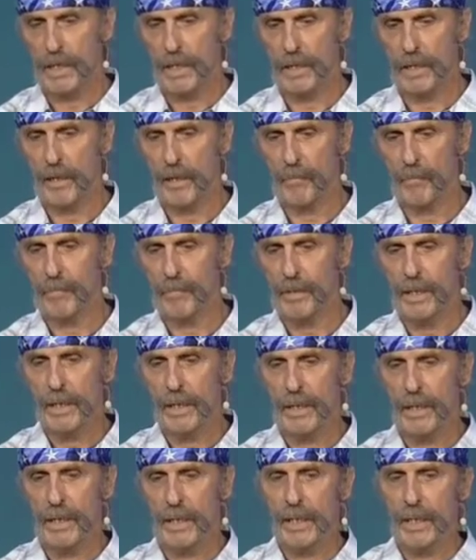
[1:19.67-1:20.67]
And um,
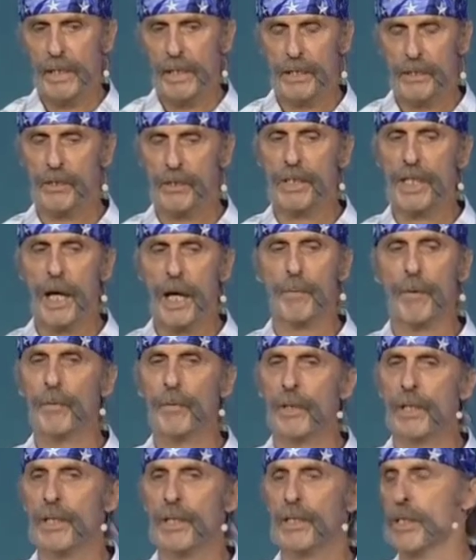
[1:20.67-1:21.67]
he just kept it
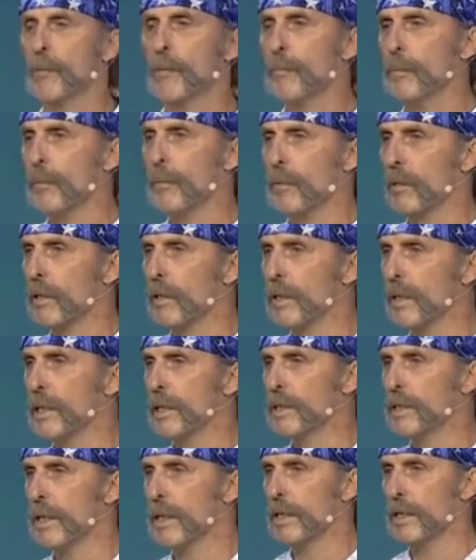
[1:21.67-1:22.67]
really simple.
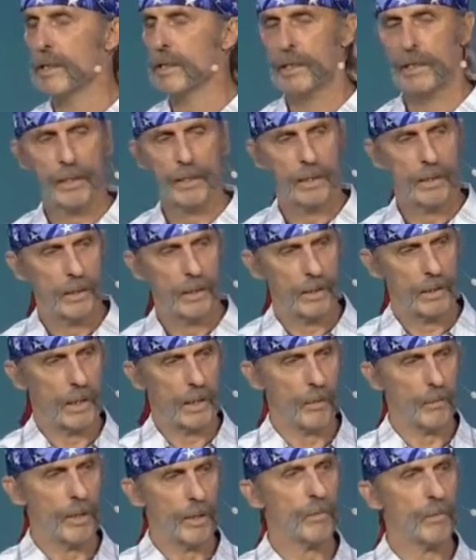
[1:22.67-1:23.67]
He said,
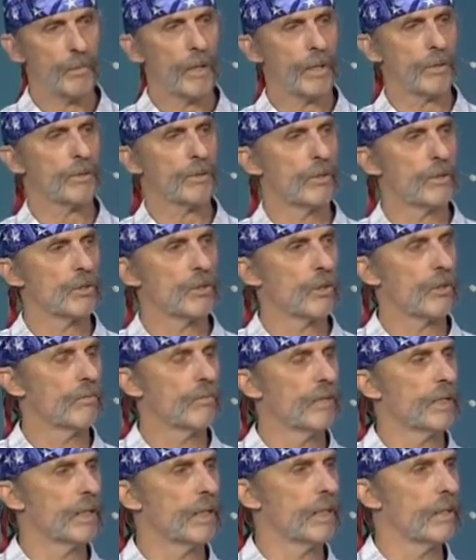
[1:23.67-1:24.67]
I want you to watch this short
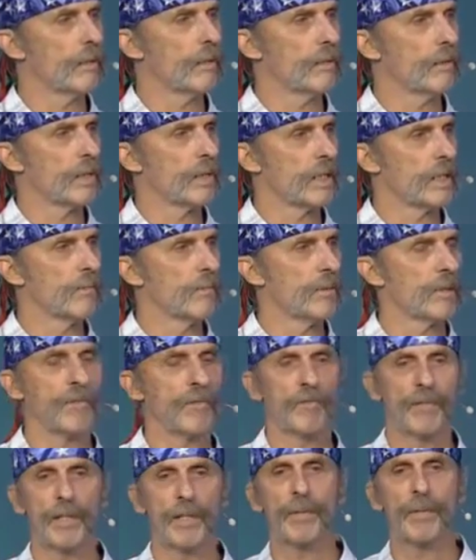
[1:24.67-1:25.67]
video and give me
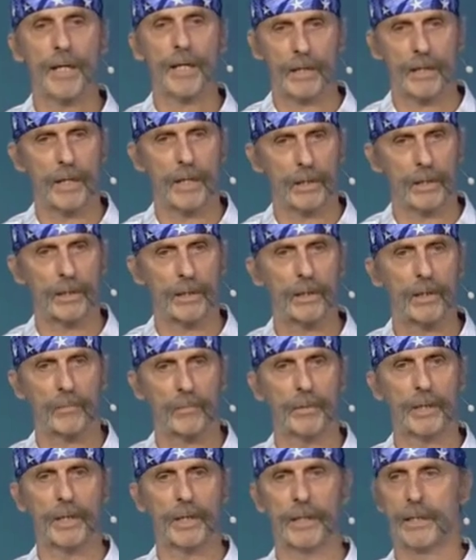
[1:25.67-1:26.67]
your feedback on it a little
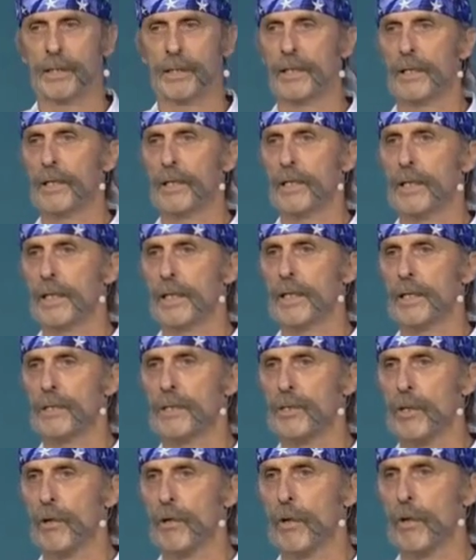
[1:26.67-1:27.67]
bit. And
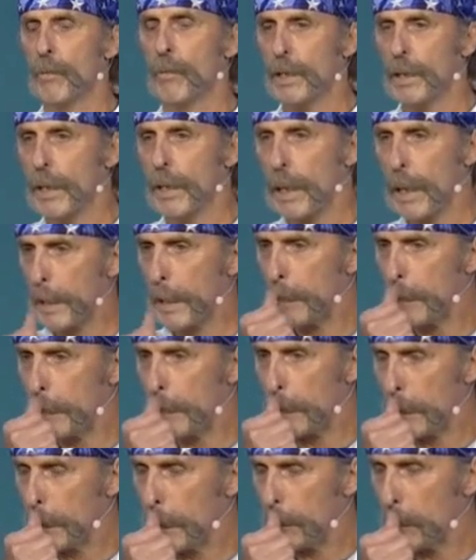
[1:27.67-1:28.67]
so I went ahead, and
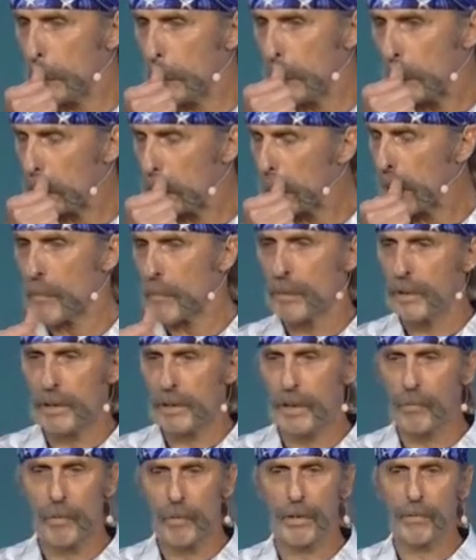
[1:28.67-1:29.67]
he didn't really
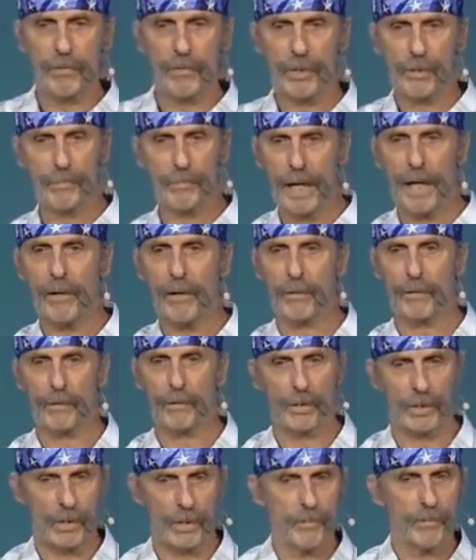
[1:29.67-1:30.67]
elaborate on what it was about.
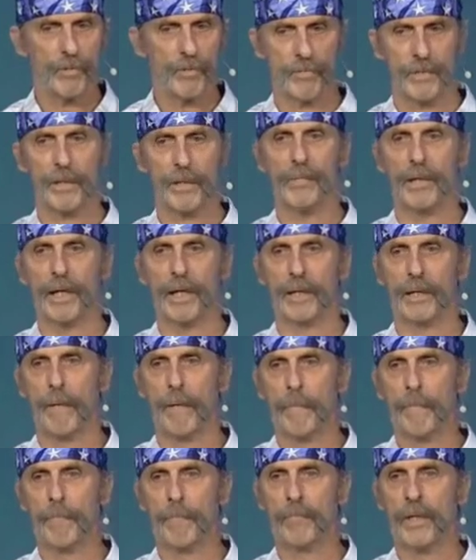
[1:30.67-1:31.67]
Just give me your feedback.
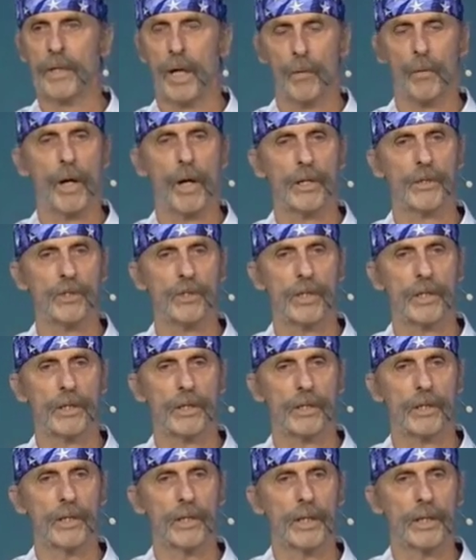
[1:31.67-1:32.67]
I watched it,
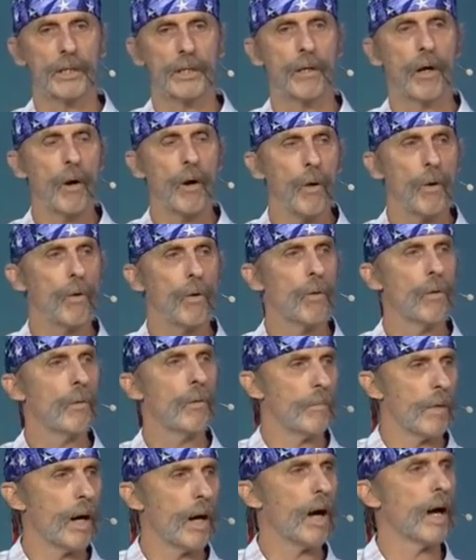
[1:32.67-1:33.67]
and oh
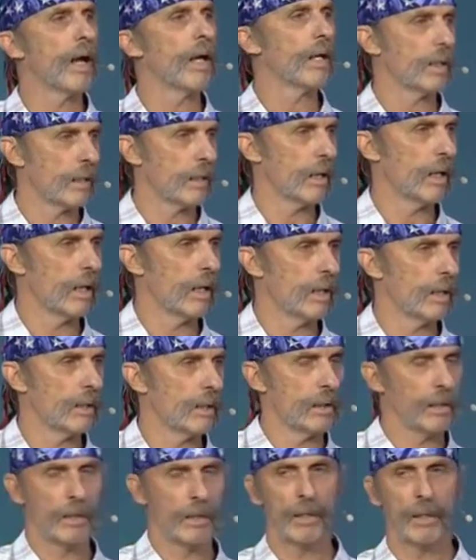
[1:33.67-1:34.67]
my God.
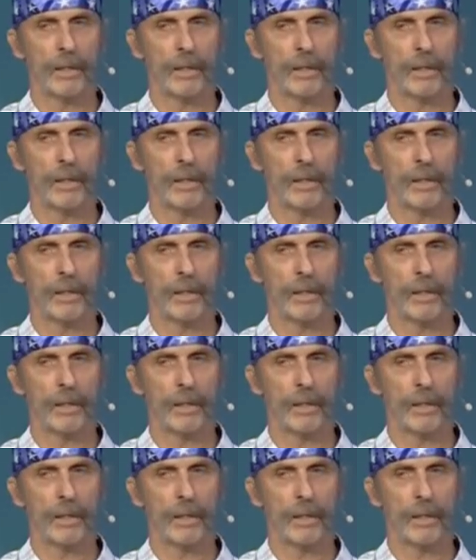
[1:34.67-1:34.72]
